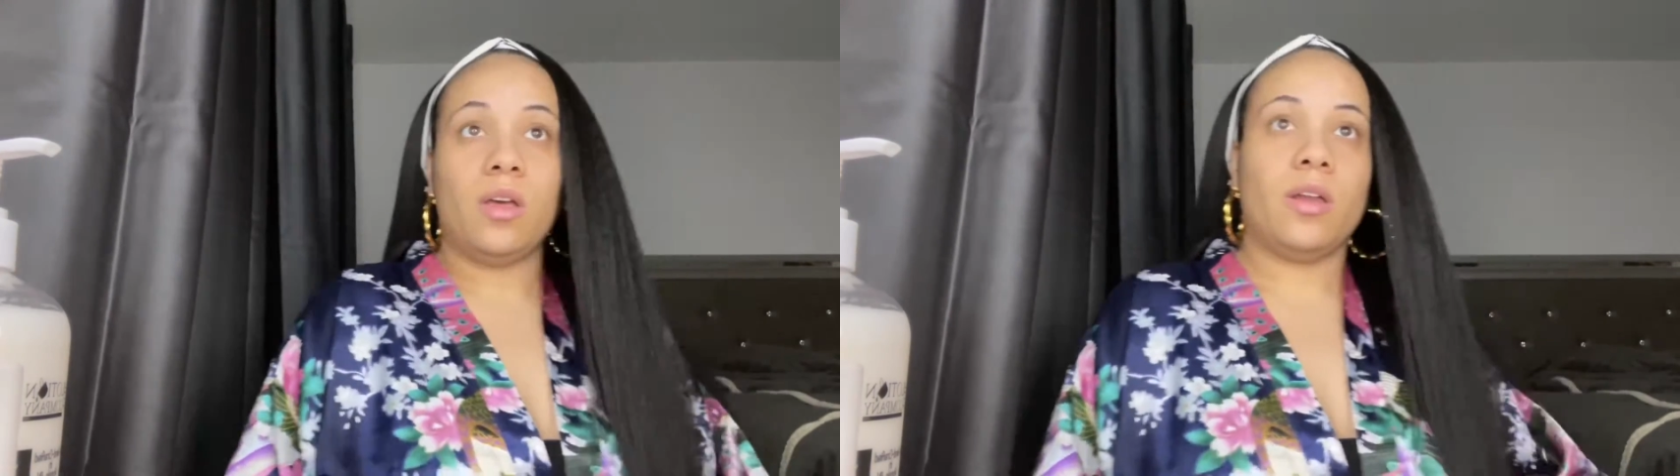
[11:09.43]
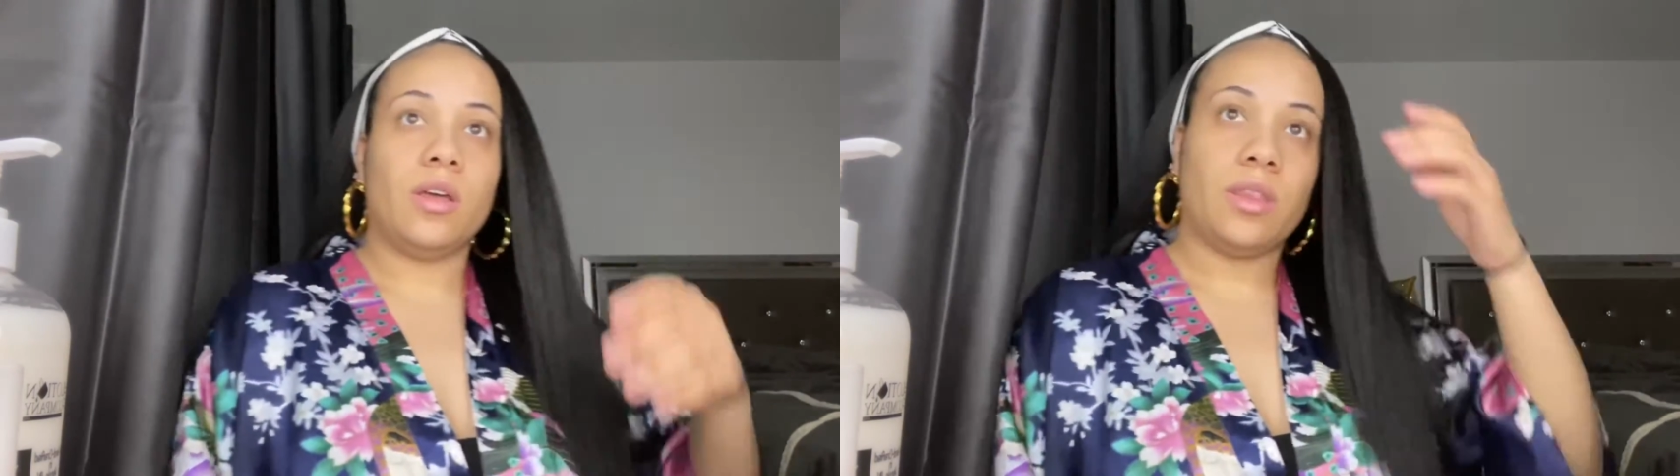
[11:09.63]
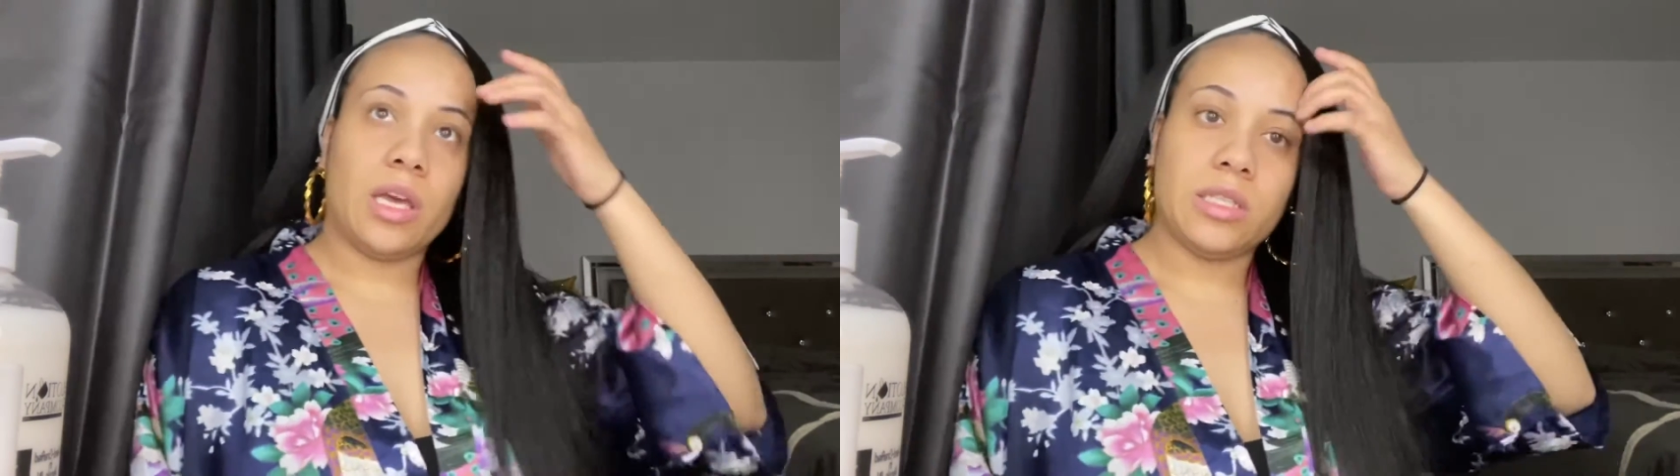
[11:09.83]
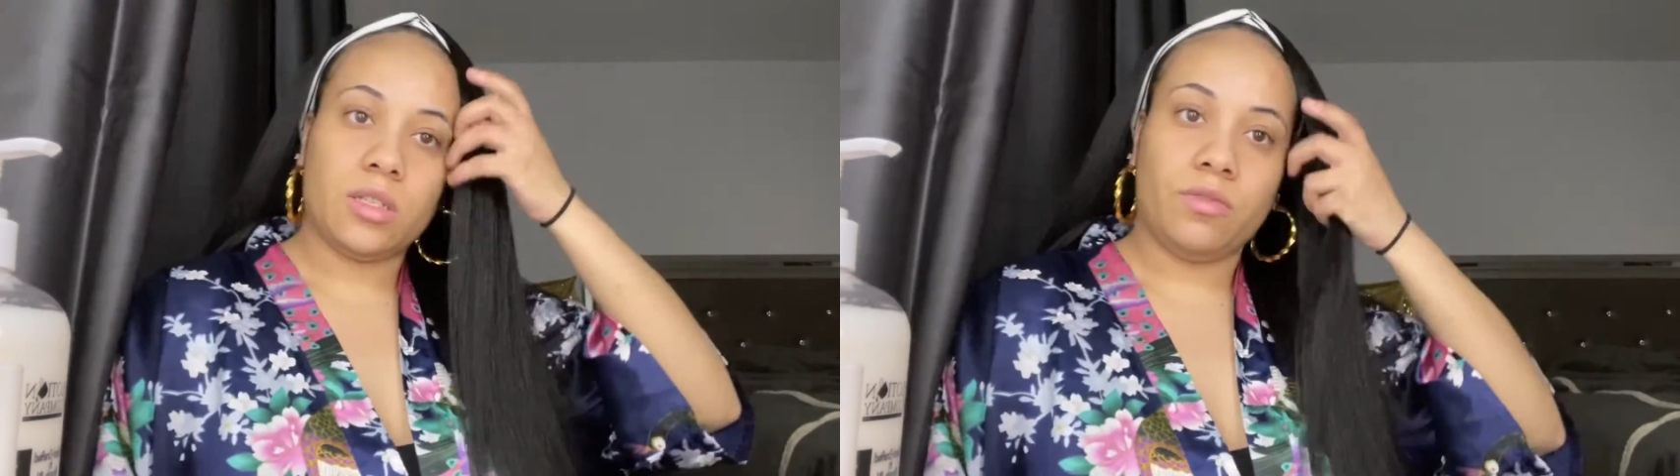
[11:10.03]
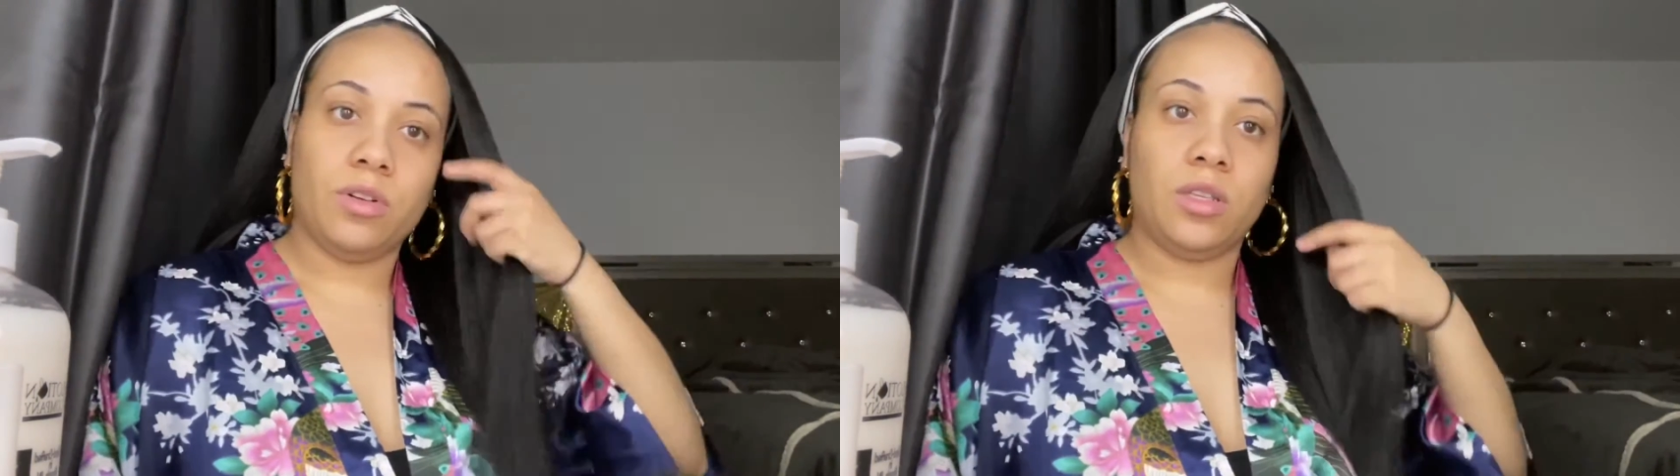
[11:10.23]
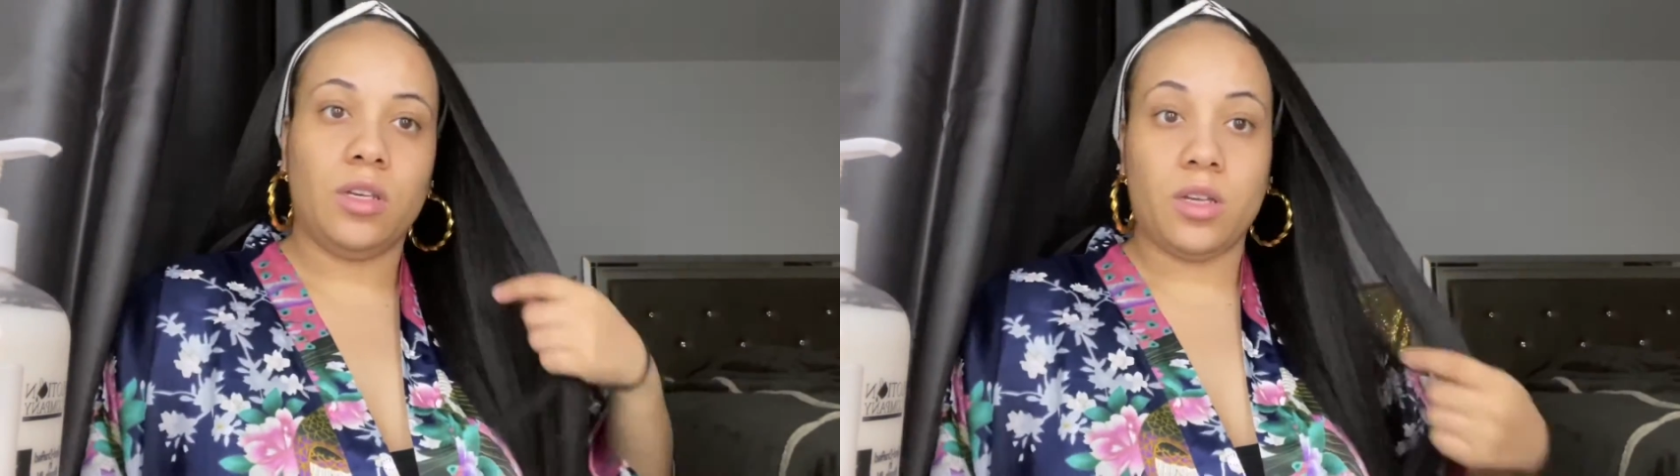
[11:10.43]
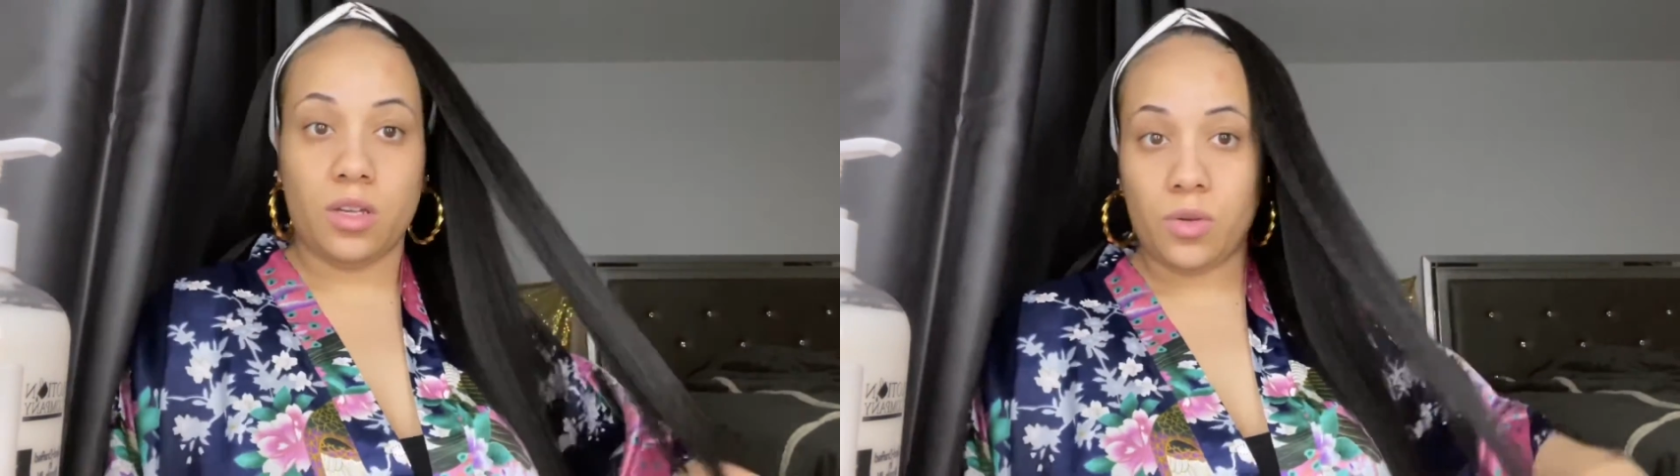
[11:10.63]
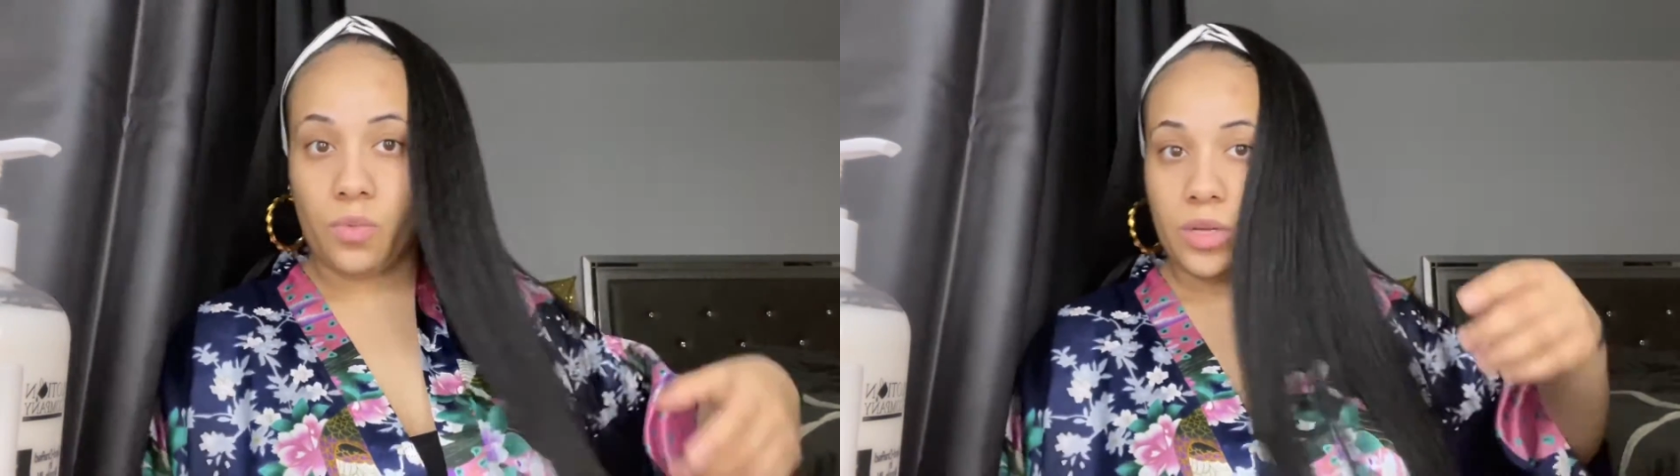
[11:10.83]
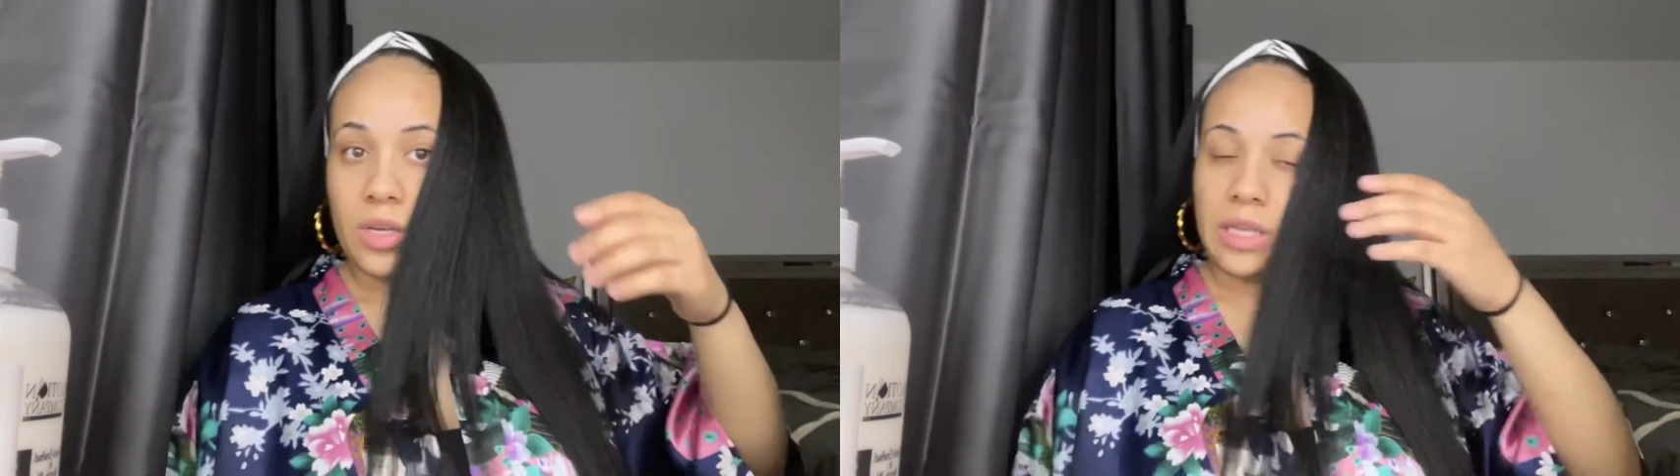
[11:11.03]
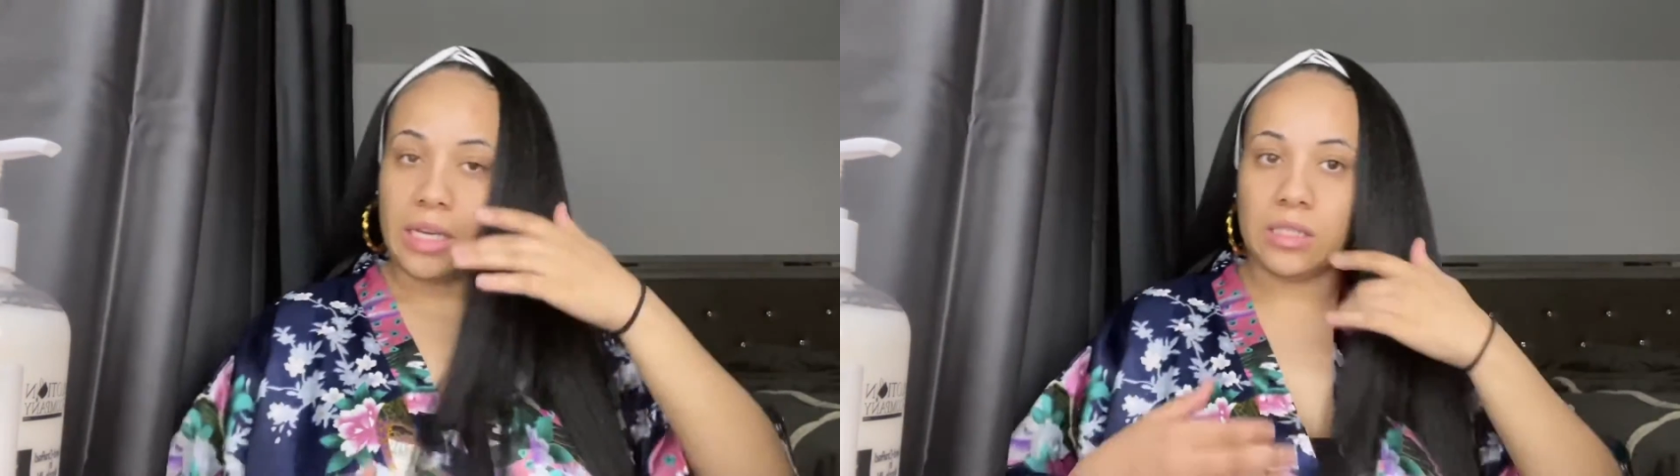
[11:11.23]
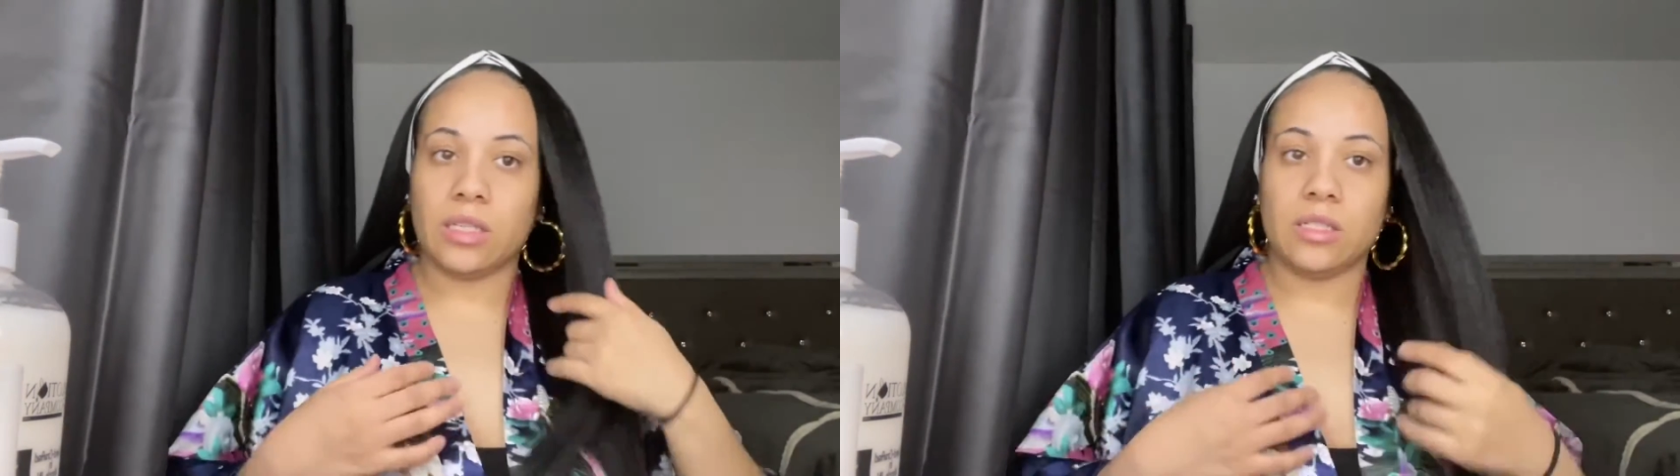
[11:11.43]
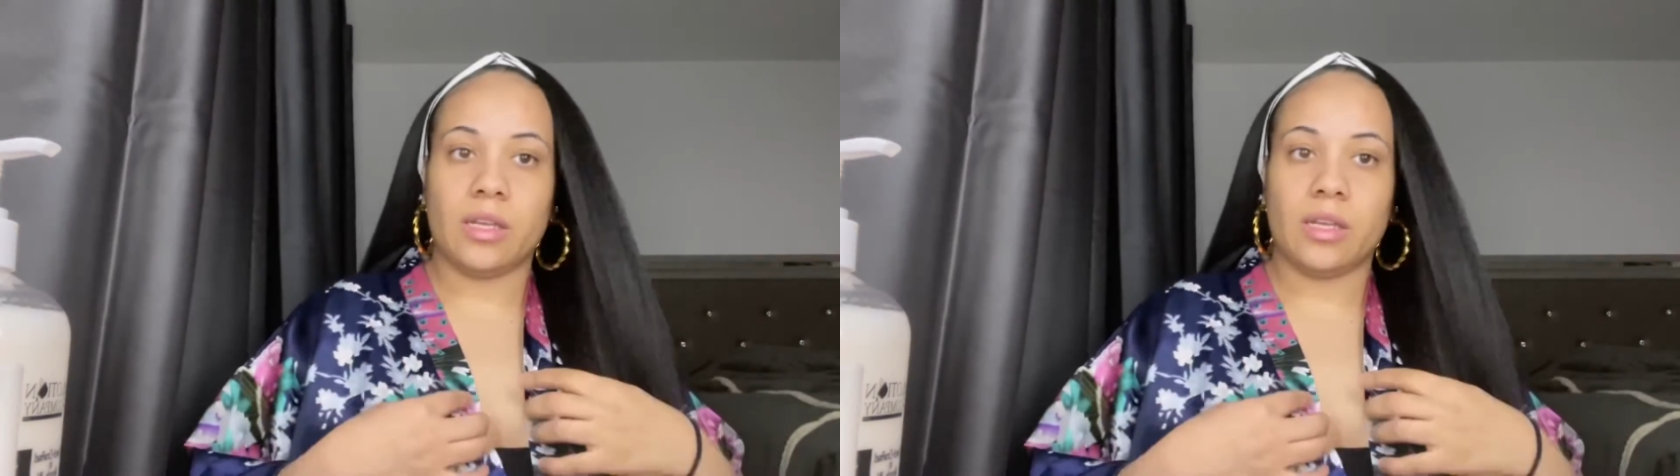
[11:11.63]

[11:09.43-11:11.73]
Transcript: and i think it's a really good wig like i said